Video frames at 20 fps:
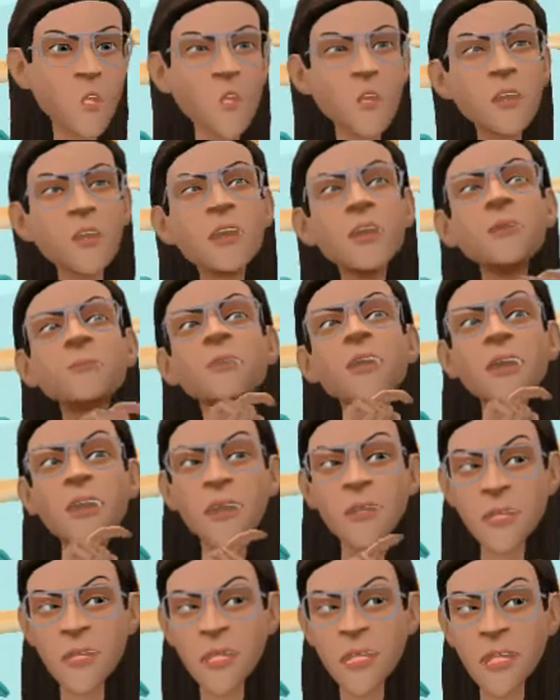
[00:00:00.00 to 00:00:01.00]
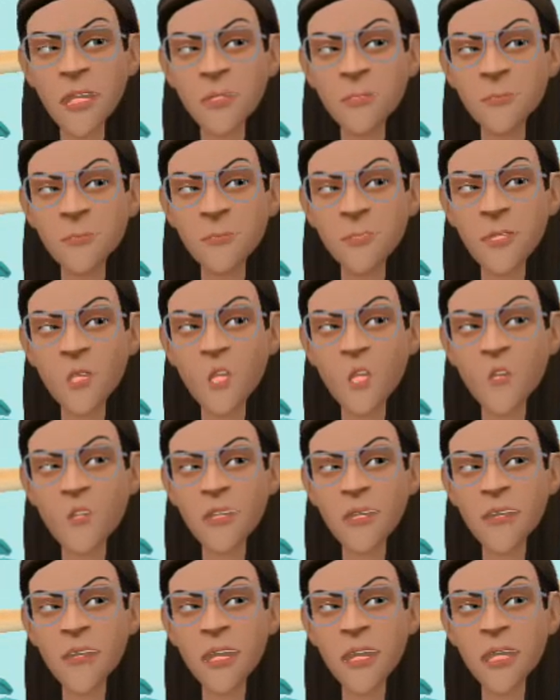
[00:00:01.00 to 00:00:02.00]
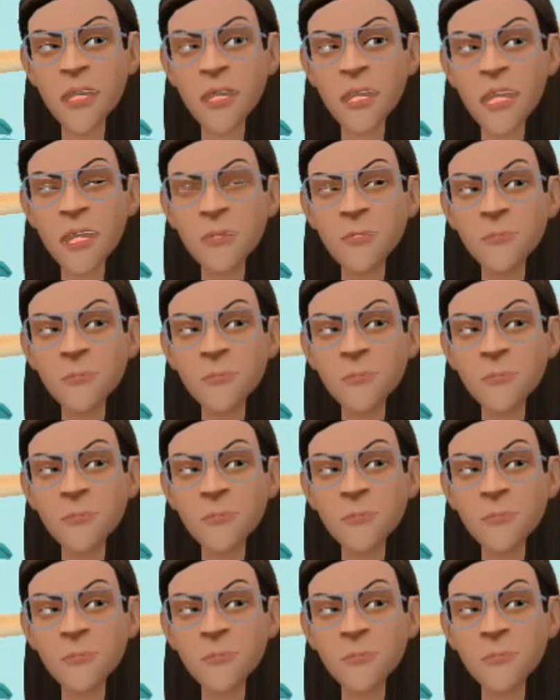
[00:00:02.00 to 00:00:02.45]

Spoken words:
30 minutes late, not 15.